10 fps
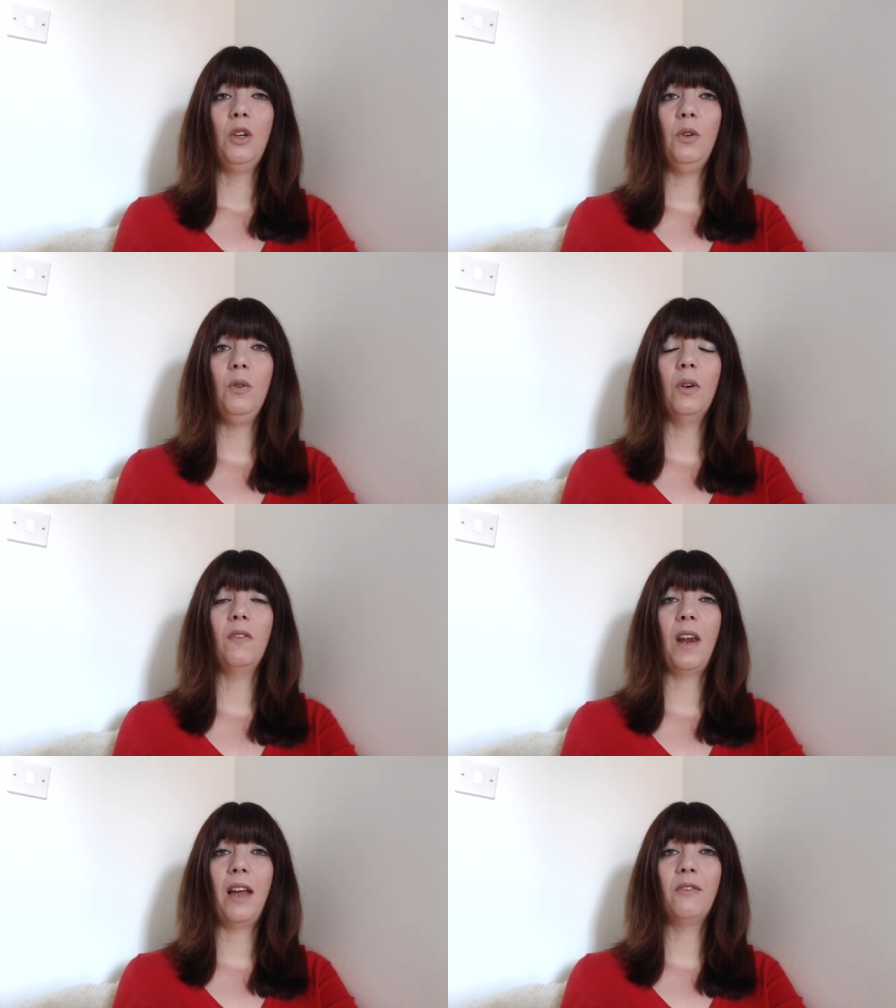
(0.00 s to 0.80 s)
You
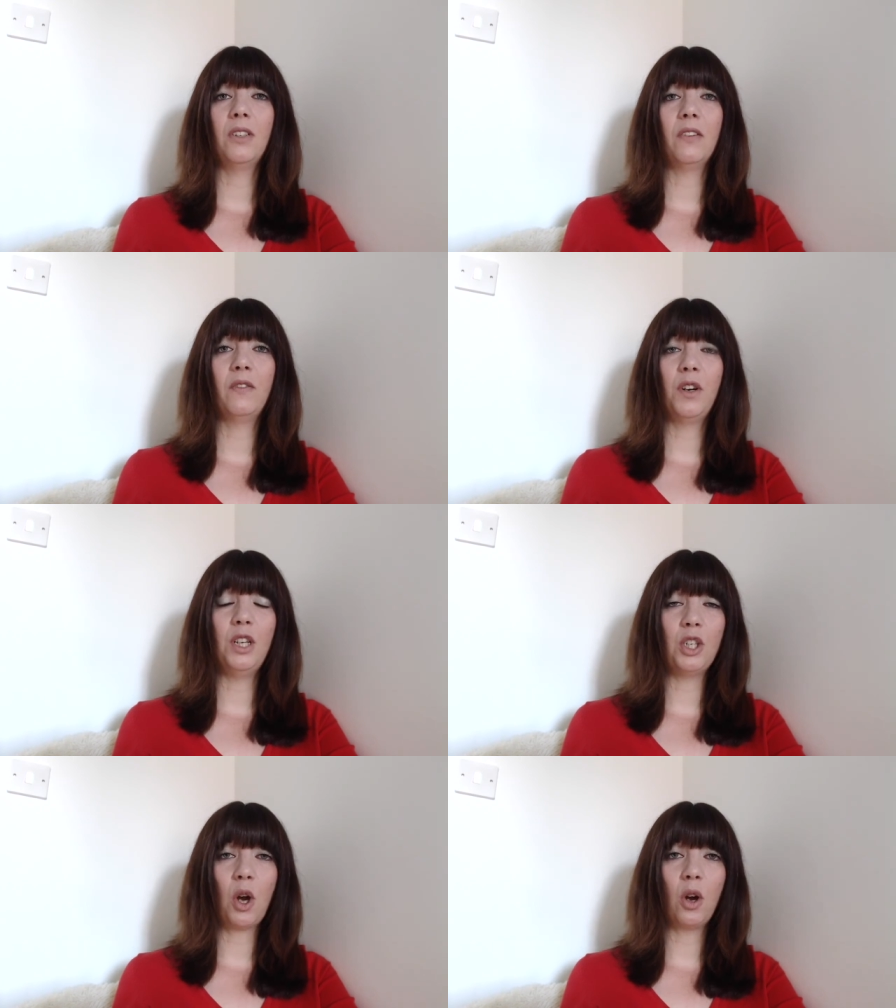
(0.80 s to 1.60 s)
have left a
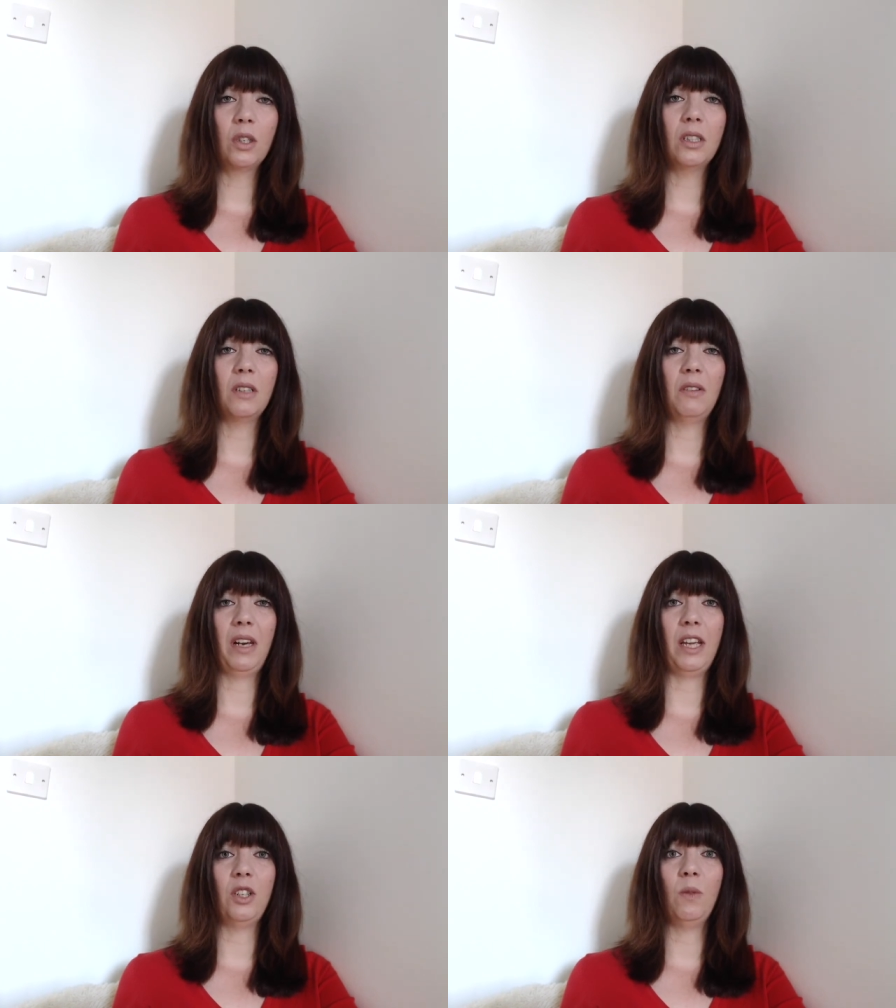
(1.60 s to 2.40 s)
very toxic
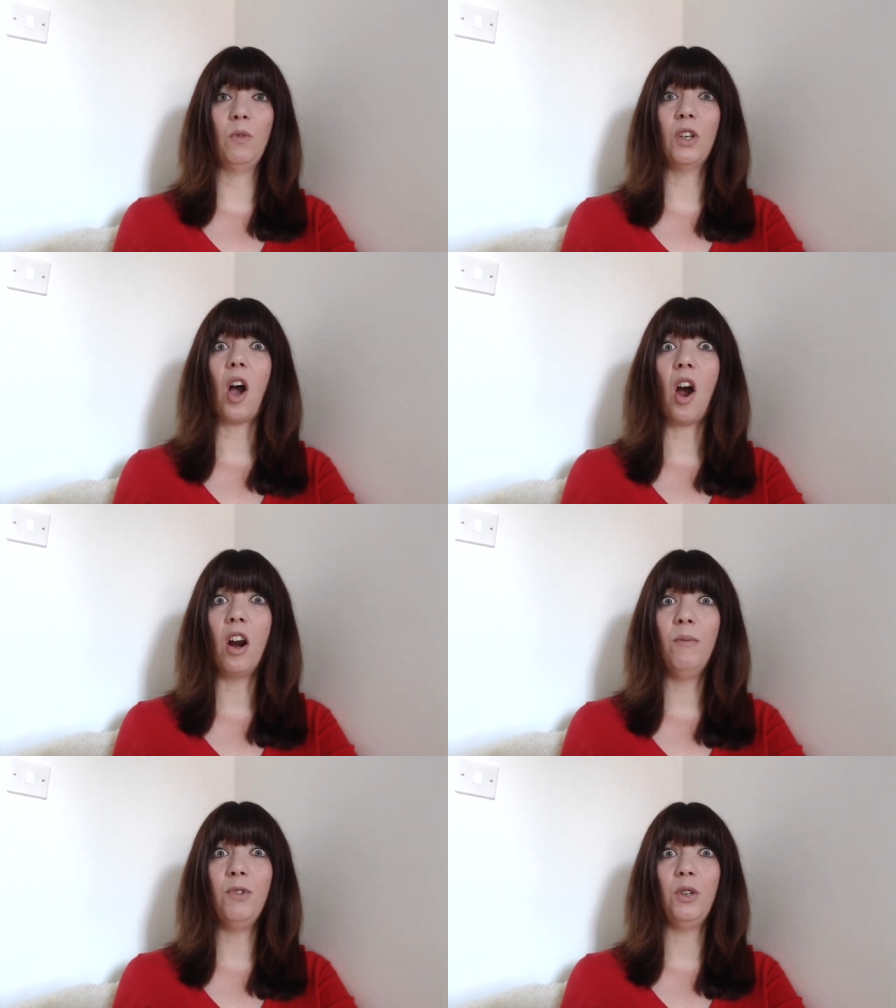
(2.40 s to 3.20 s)
relationship which
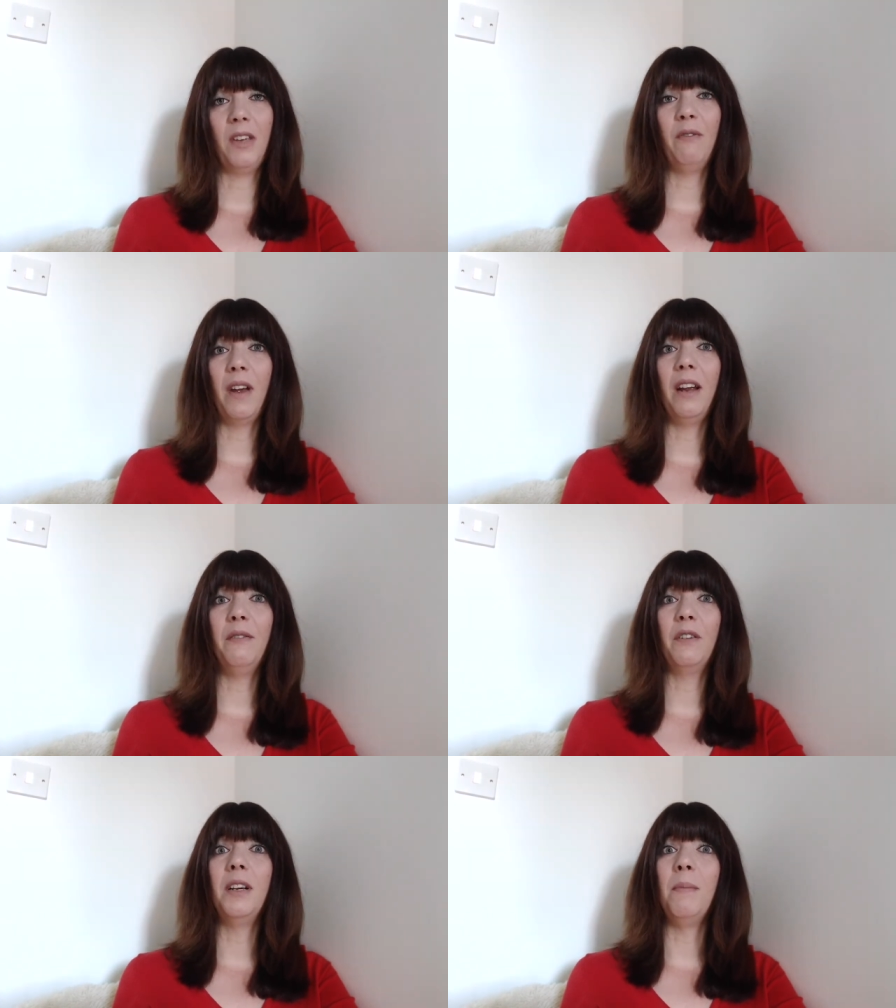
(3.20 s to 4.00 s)
harmed you in very,
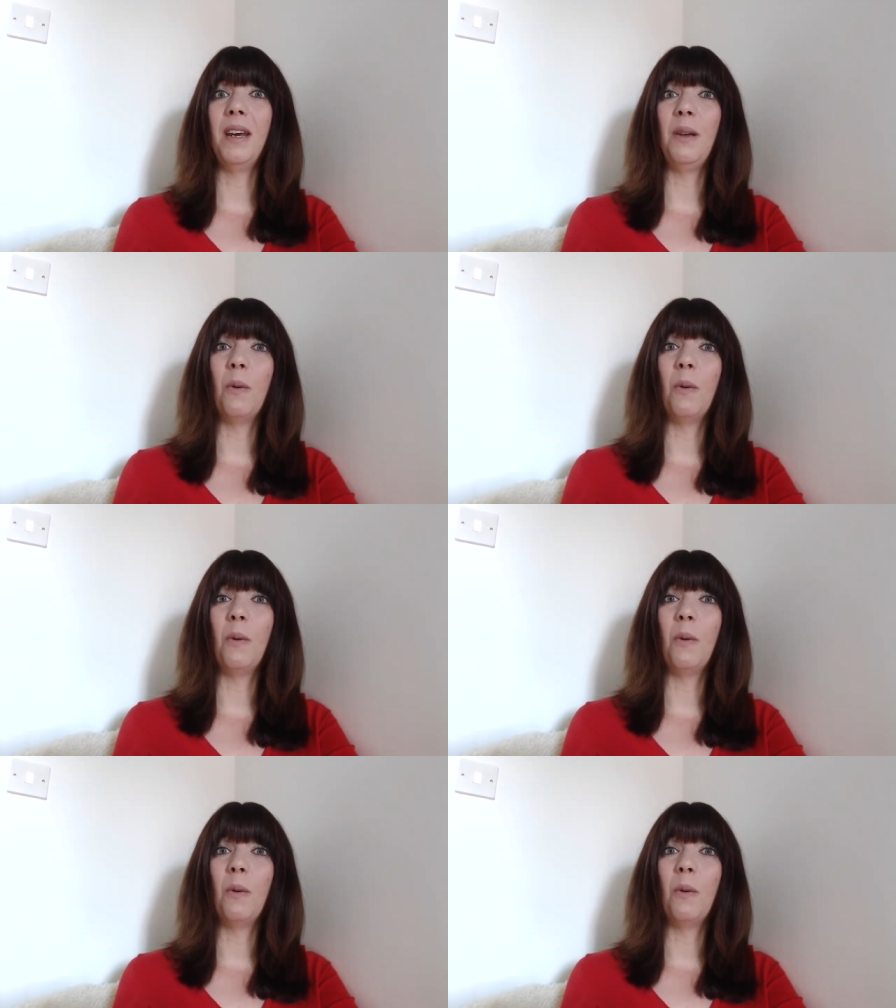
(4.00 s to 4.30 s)
very many